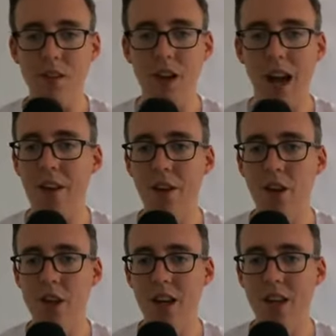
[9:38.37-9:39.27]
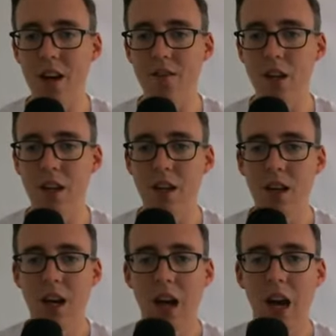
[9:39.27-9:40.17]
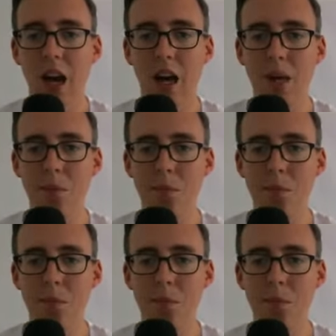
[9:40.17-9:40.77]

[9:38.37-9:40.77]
I thought Jet Duffy, kind